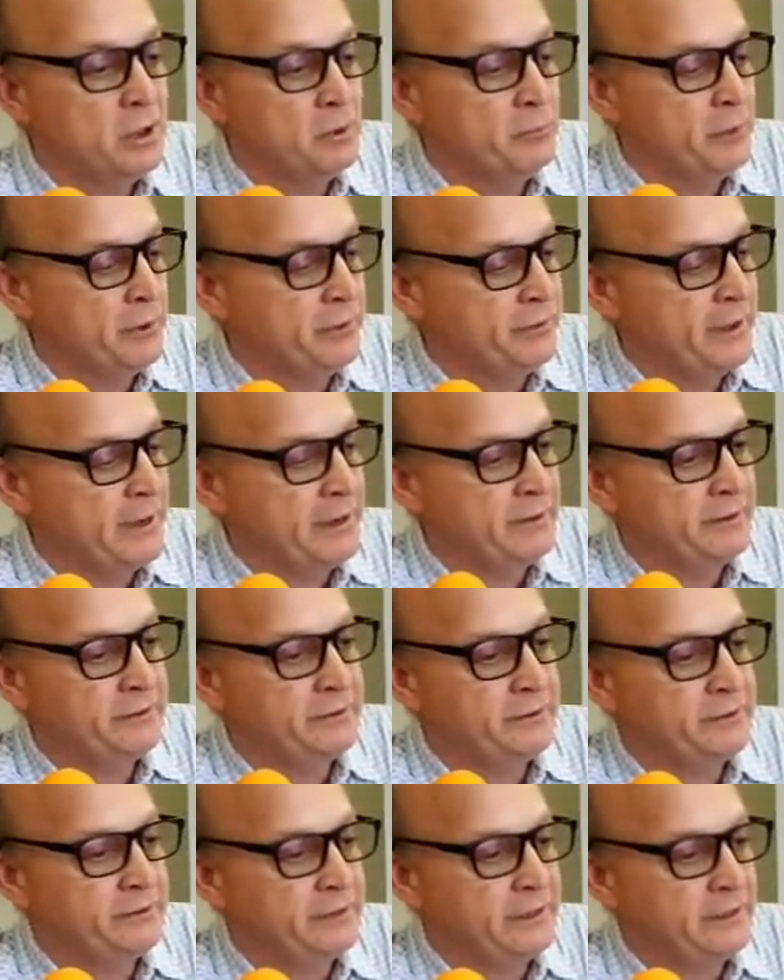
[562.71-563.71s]
but then
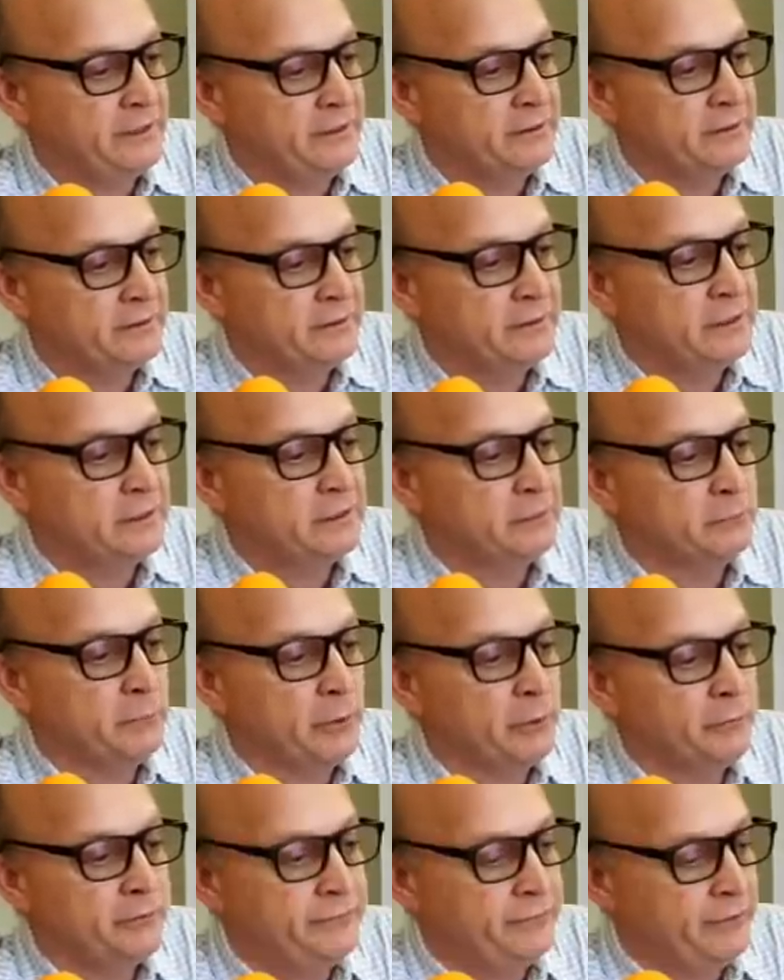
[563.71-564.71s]
the little
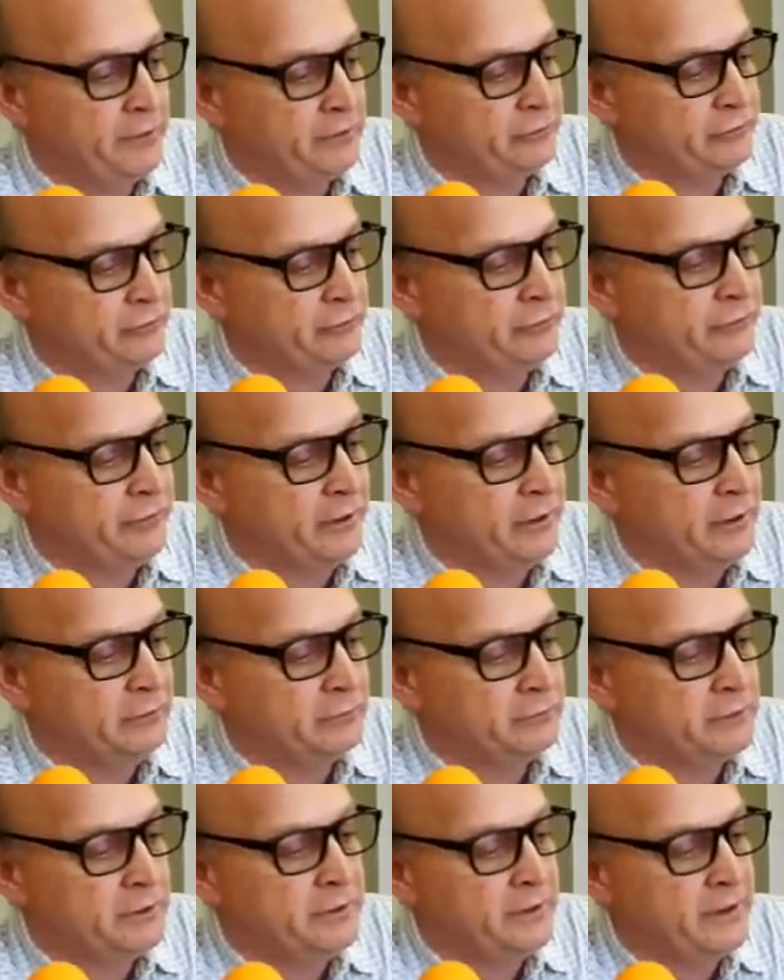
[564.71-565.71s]
multifunction dial
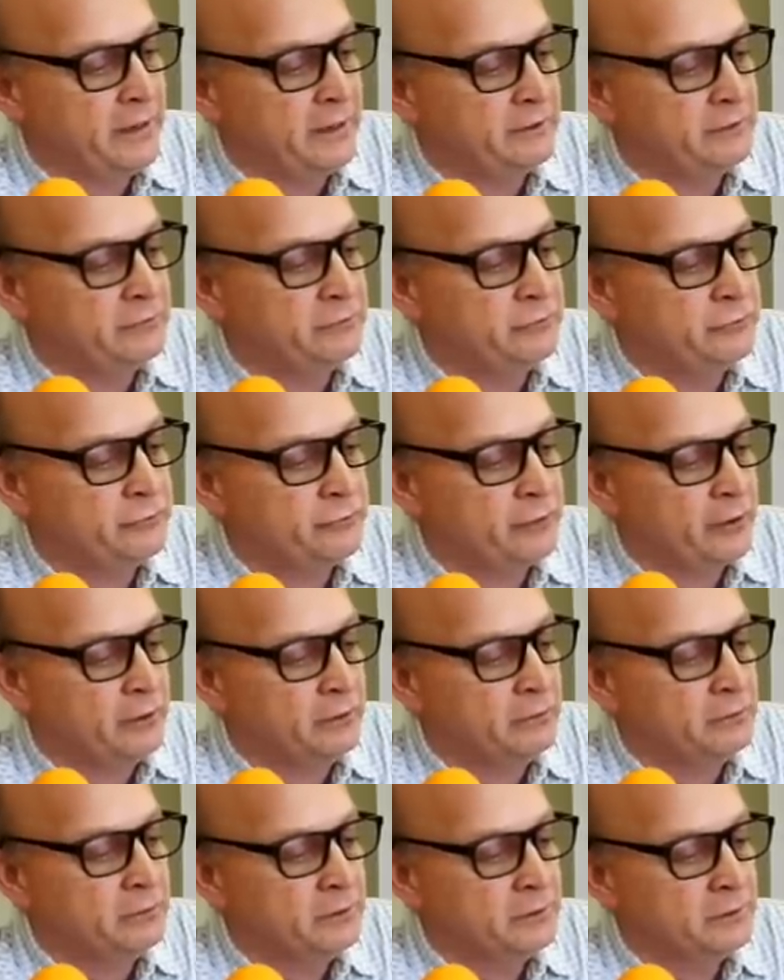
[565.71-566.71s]
can then
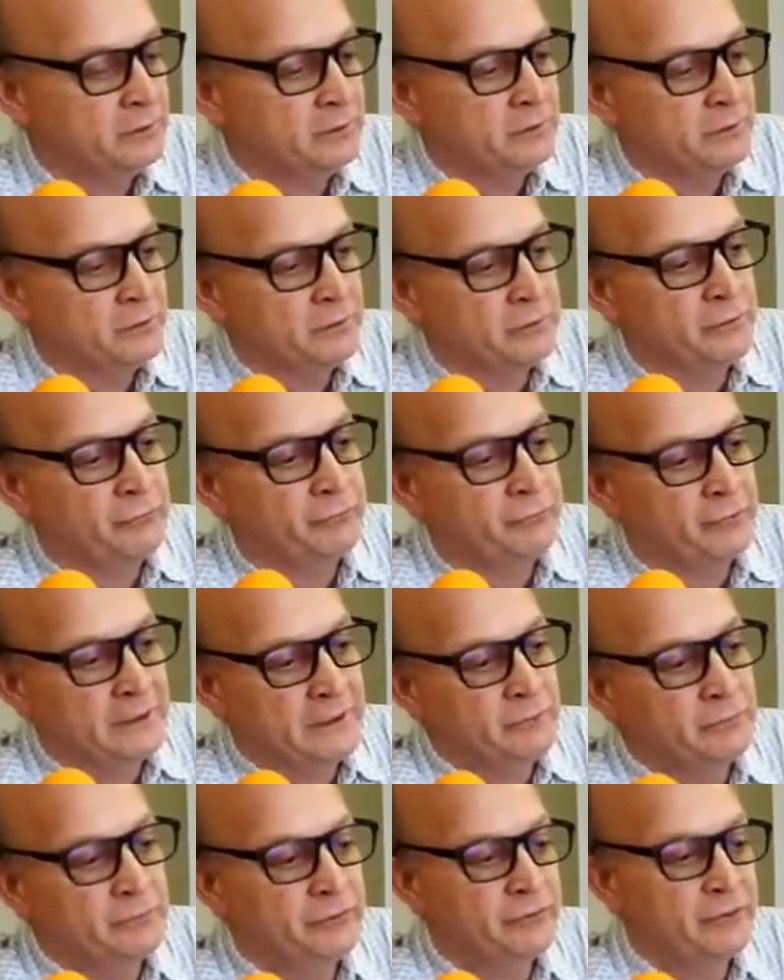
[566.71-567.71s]
control the
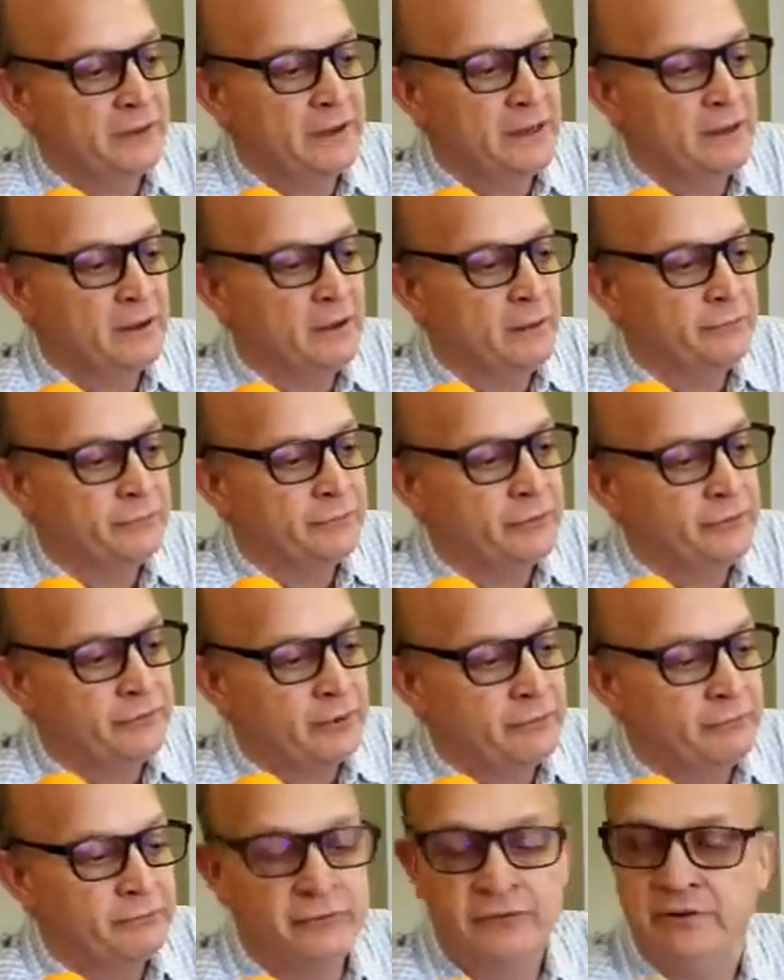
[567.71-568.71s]
frequency of the
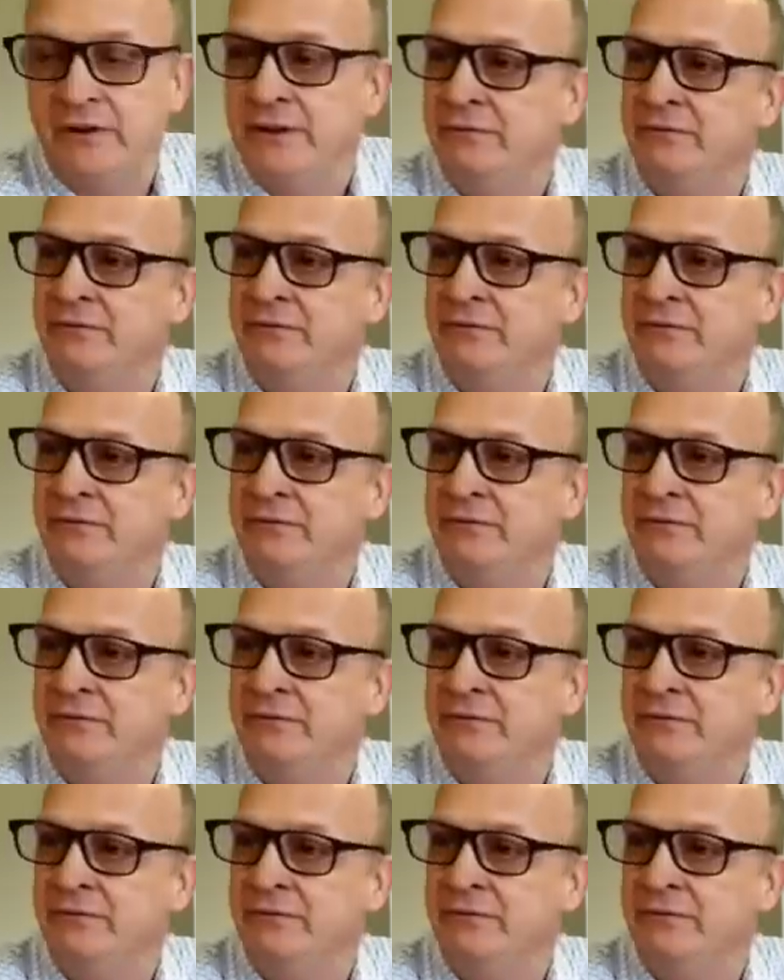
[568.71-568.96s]
sub receiver.